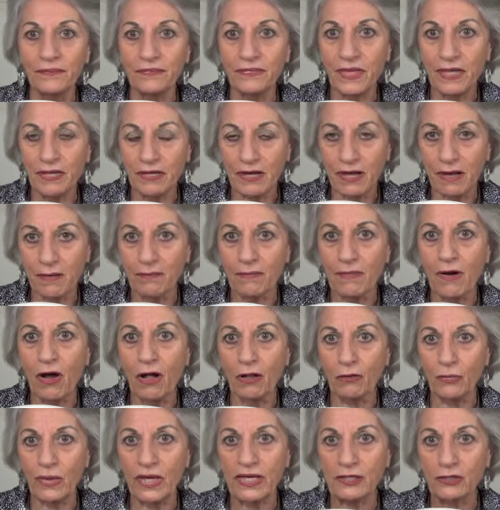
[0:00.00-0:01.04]
They come
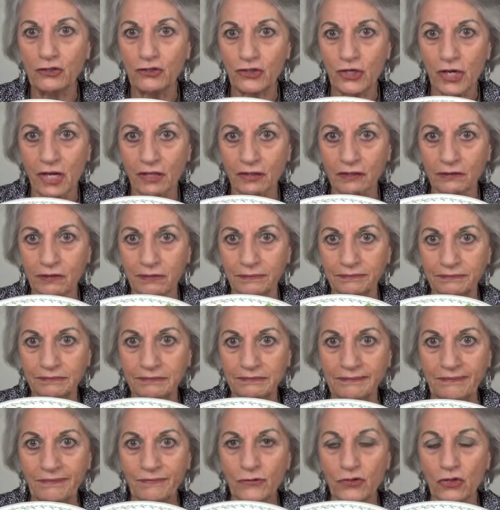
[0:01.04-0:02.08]
already shelled.
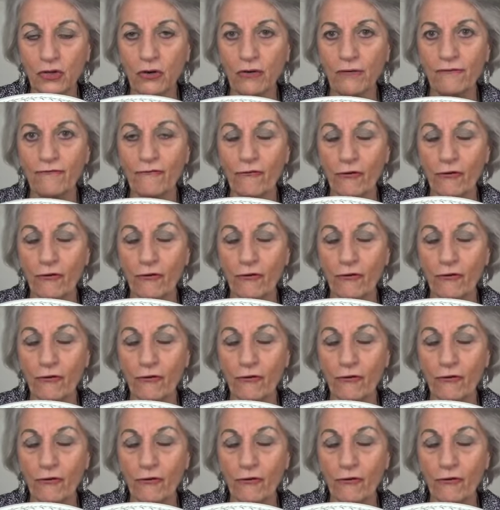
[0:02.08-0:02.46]
So